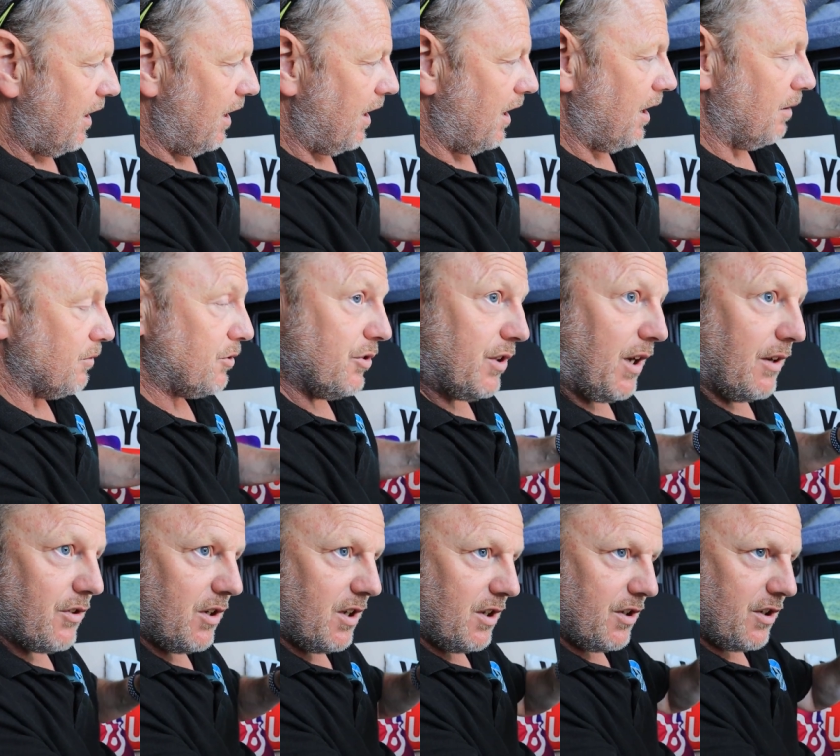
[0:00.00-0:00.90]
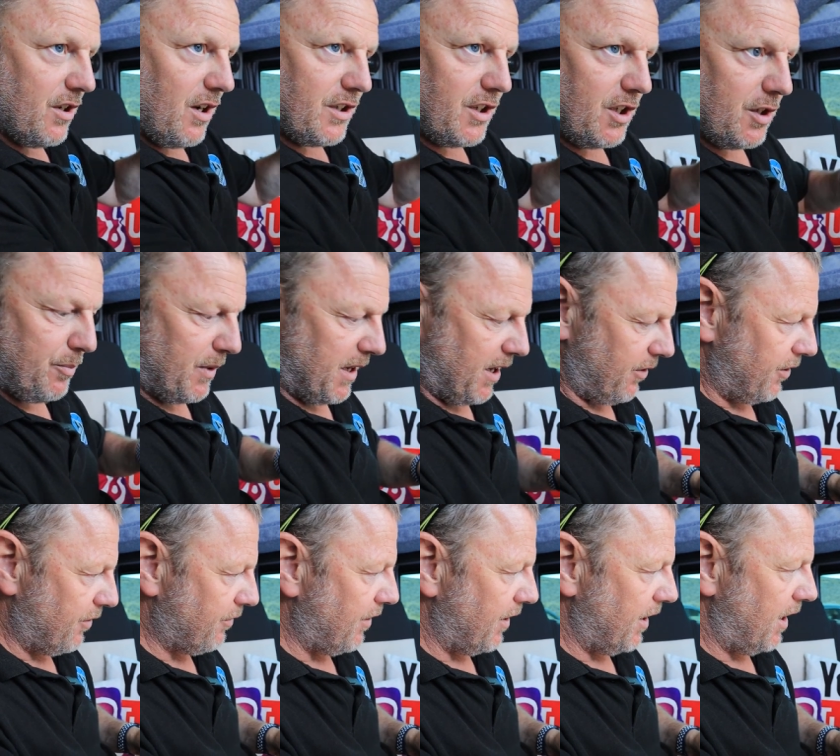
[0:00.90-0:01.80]
So it gives you this nice display on
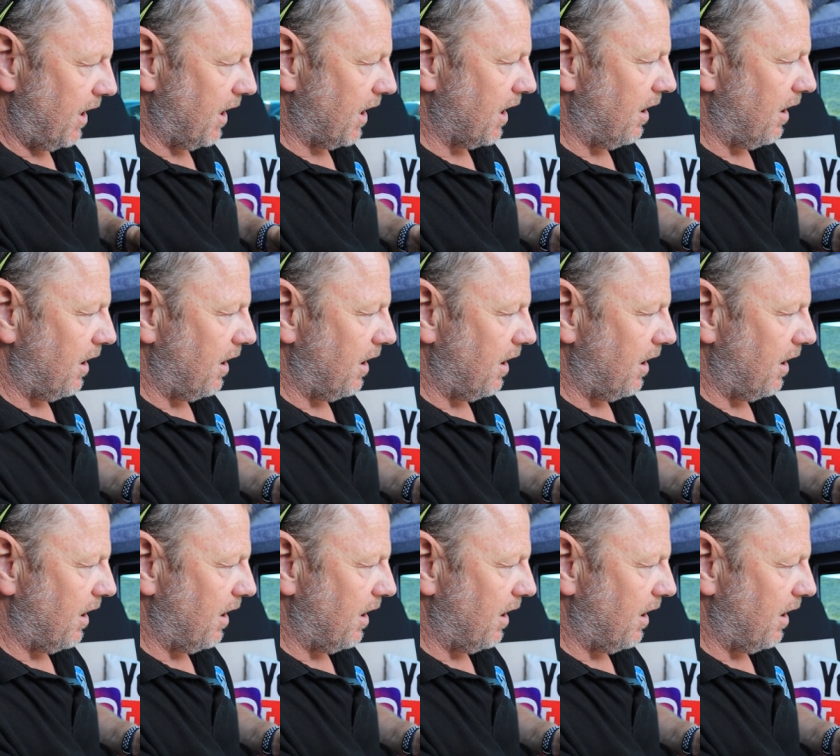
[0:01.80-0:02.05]
the front of your